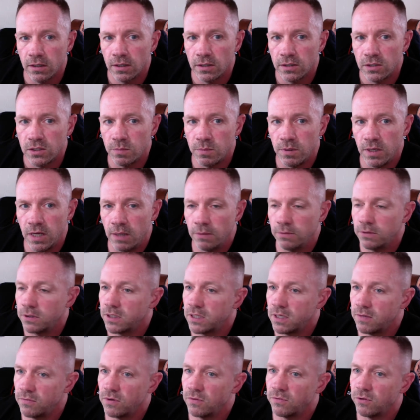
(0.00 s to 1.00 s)
to be able to
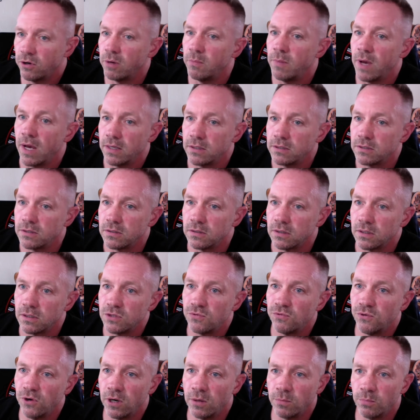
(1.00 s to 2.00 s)
give their very best. It's
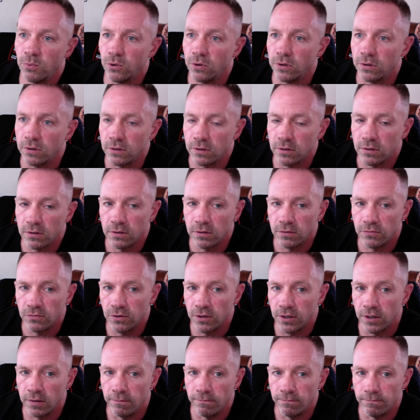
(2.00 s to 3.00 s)
very important for
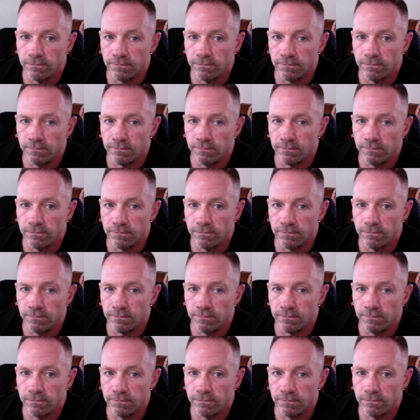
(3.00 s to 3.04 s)
him.